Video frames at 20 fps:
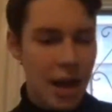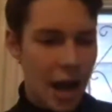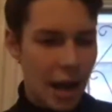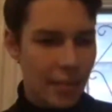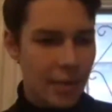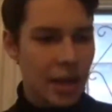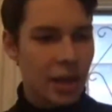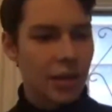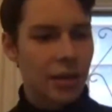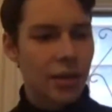I
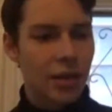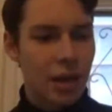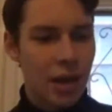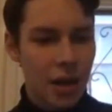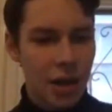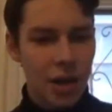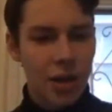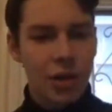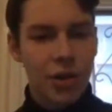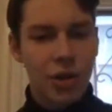mean,
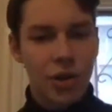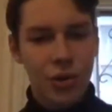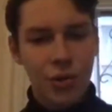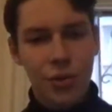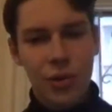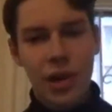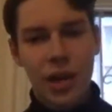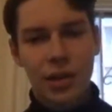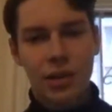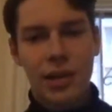who
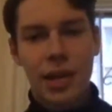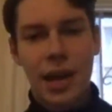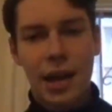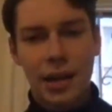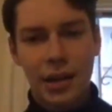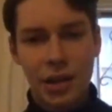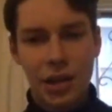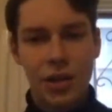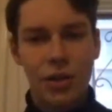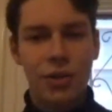can tell
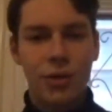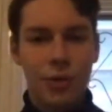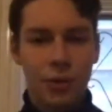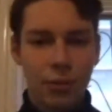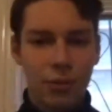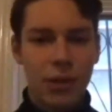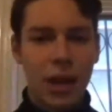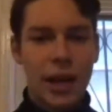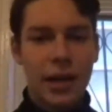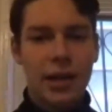you
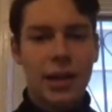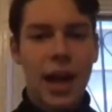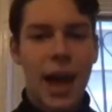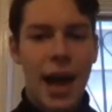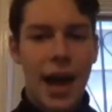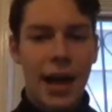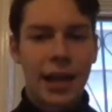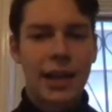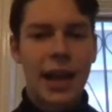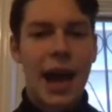like
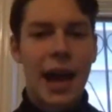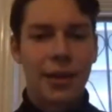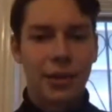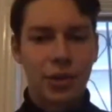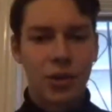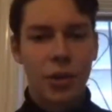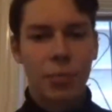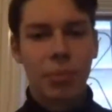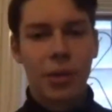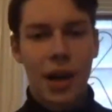that how
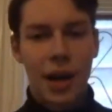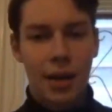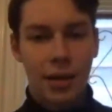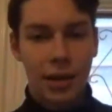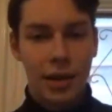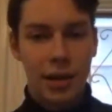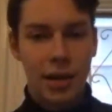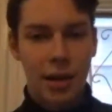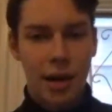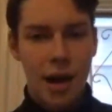to apply
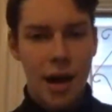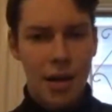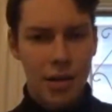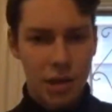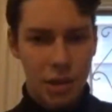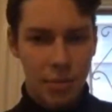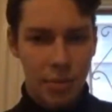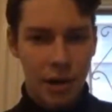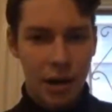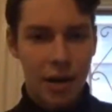linear
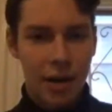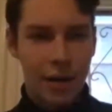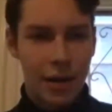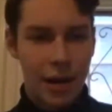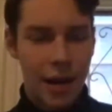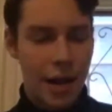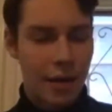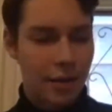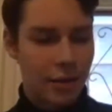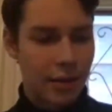algebra
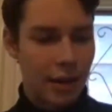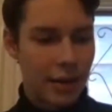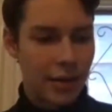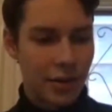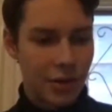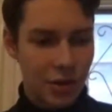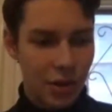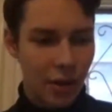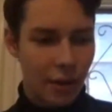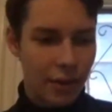other than to
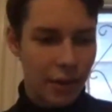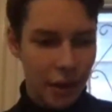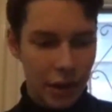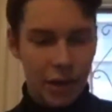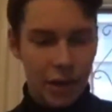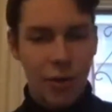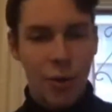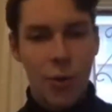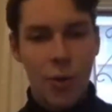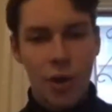solve like,
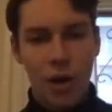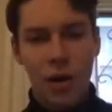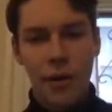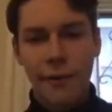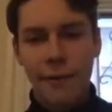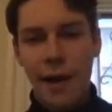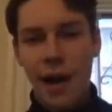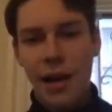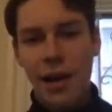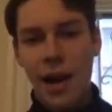or
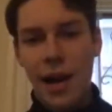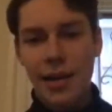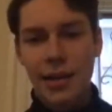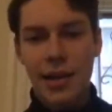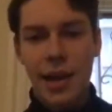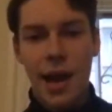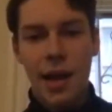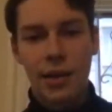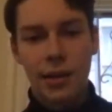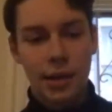finite
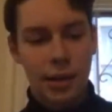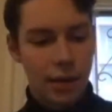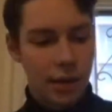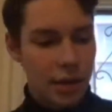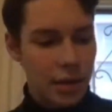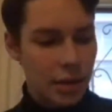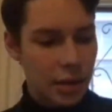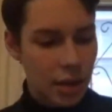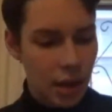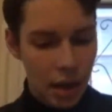
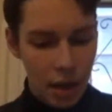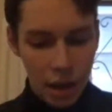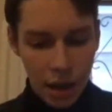calculus?